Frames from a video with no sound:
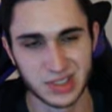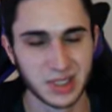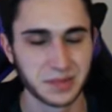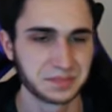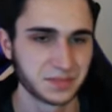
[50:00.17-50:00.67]
in
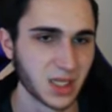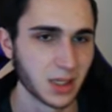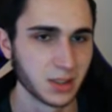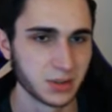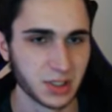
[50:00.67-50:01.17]
it.
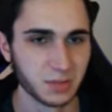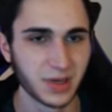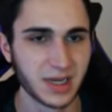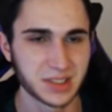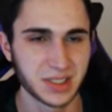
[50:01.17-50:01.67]
You can
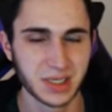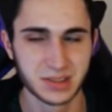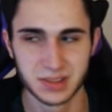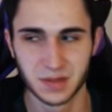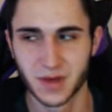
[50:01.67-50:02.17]
play it as a kid
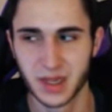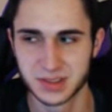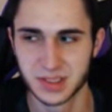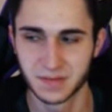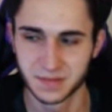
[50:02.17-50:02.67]
and still find
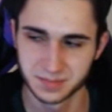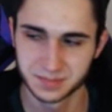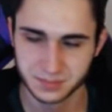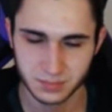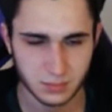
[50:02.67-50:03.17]
stuff.
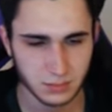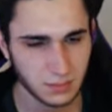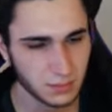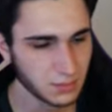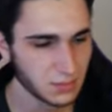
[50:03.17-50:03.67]

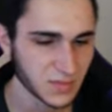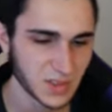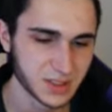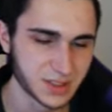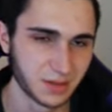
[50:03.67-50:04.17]

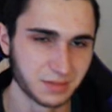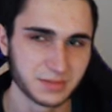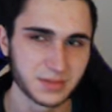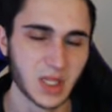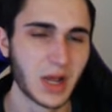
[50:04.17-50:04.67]
So
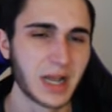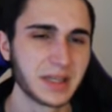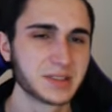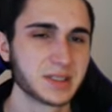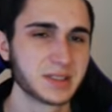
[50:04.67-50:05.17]
a lot of
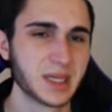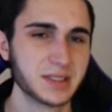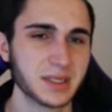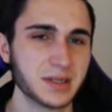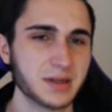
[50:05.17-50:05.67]
these things I
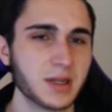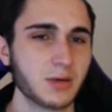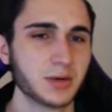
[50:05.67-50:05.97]
did, well,